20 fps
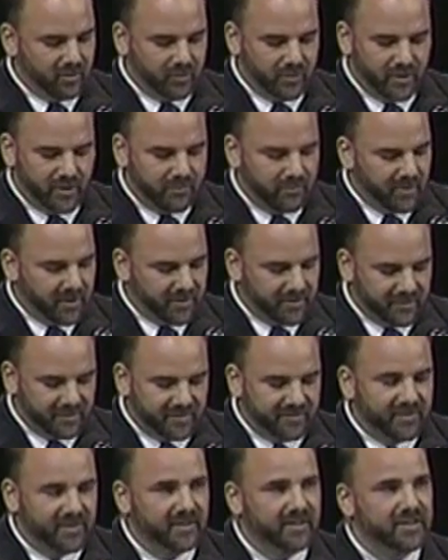or your mother's
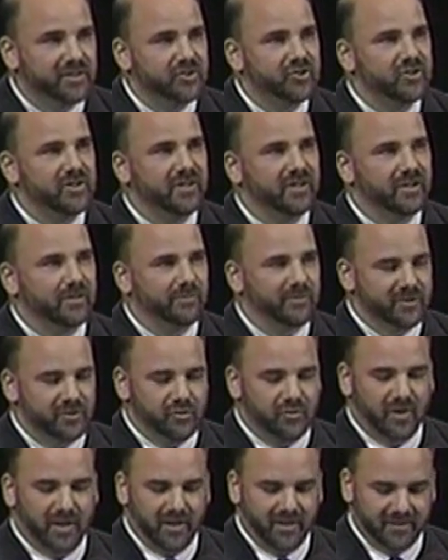village near
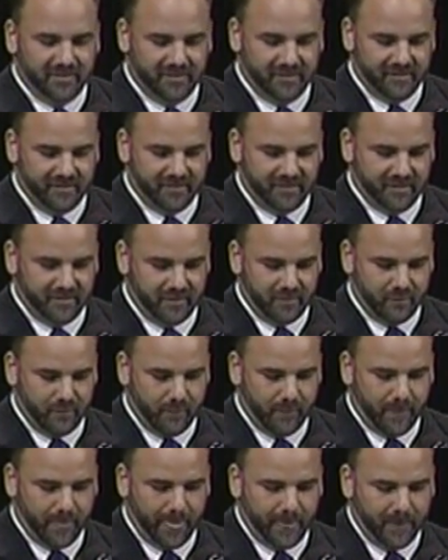Madras.
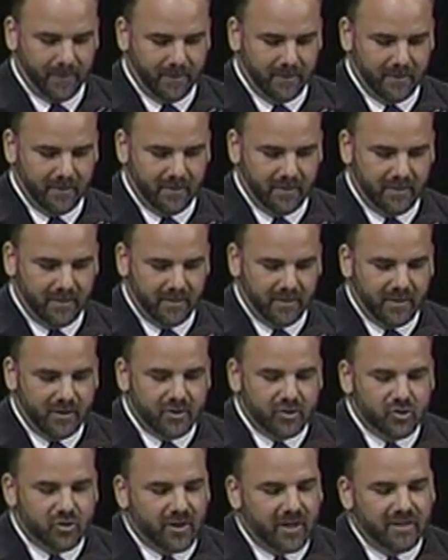
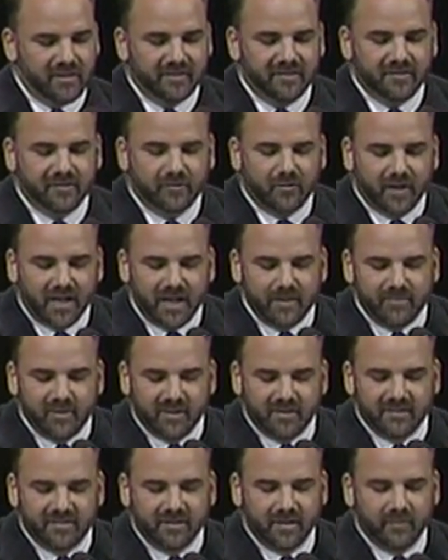Should I describe
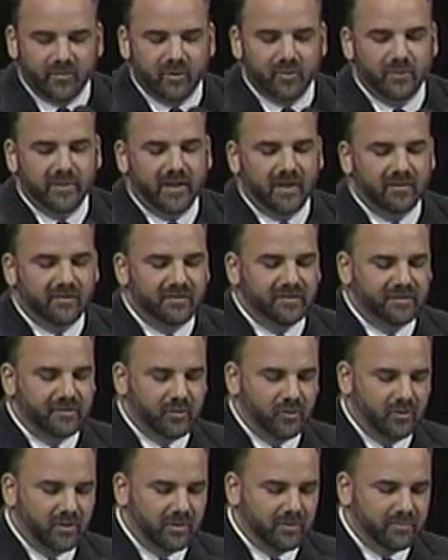that summer without
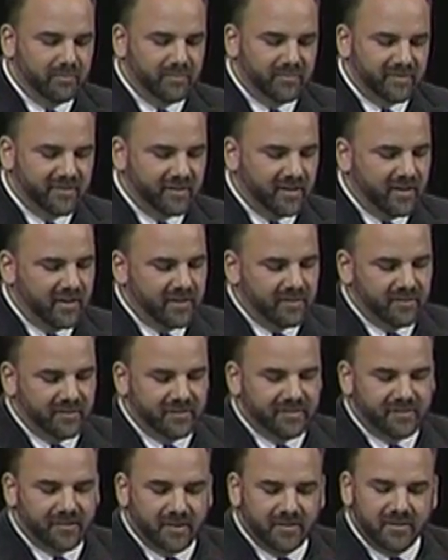storms, the
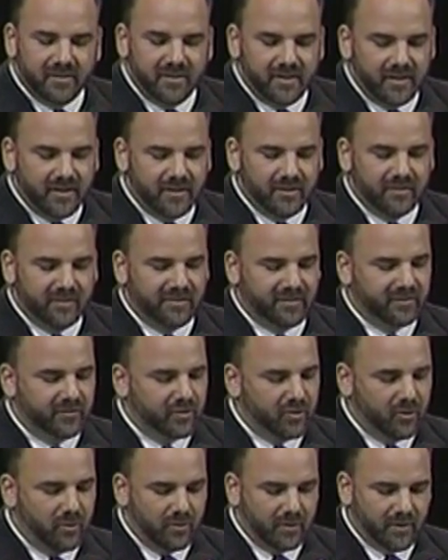stunted ears of
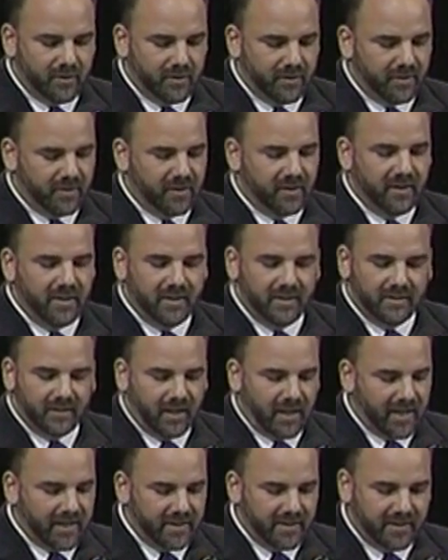corn
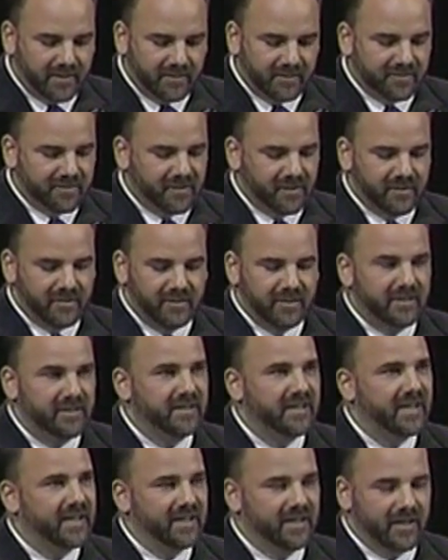lining southern
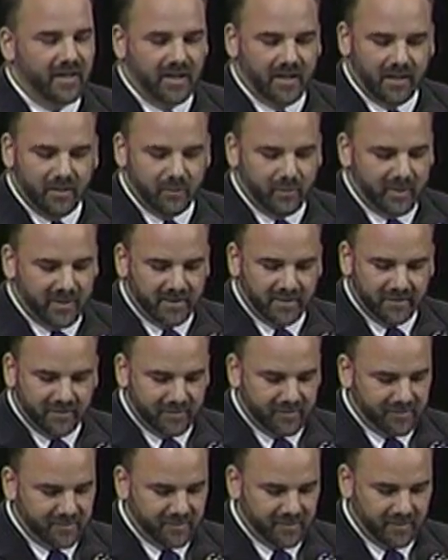Indiana
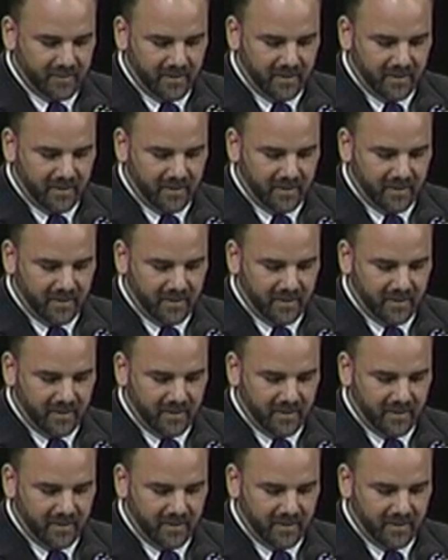highways?